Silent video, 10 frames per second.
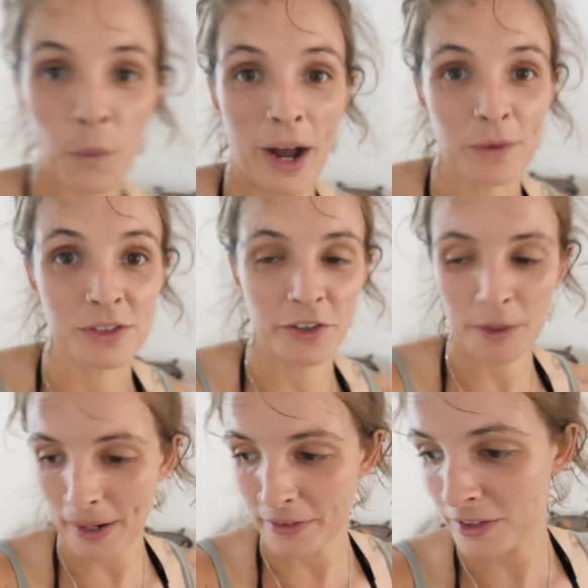Wow, sorry
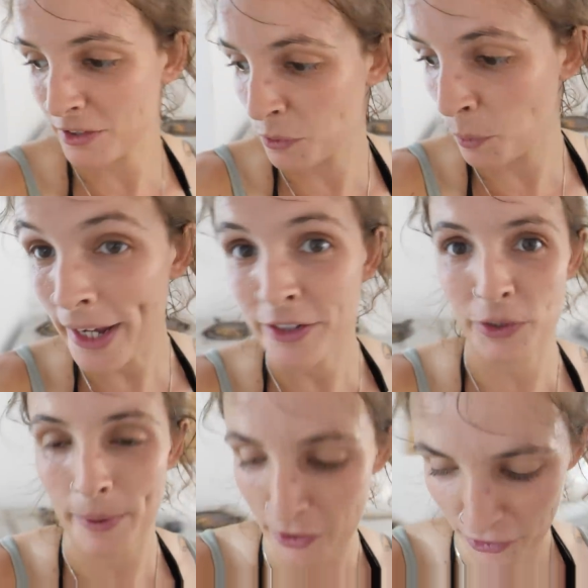about the sweat
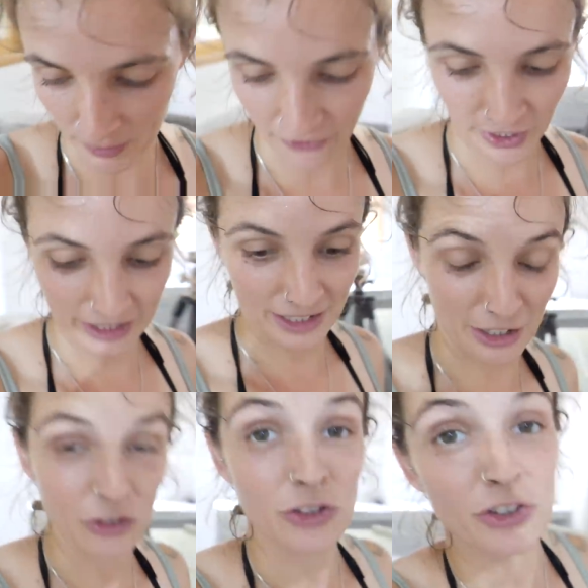dripping off my face.
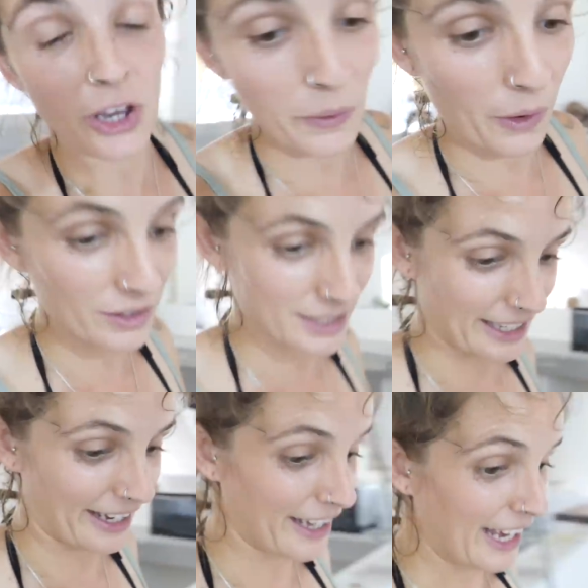It's so hot
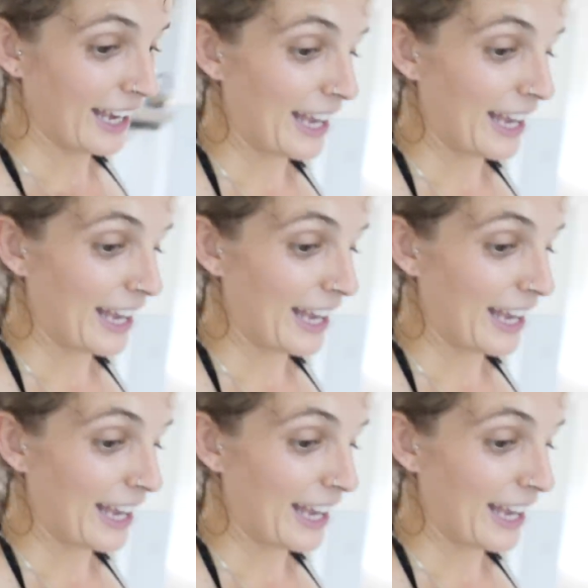today.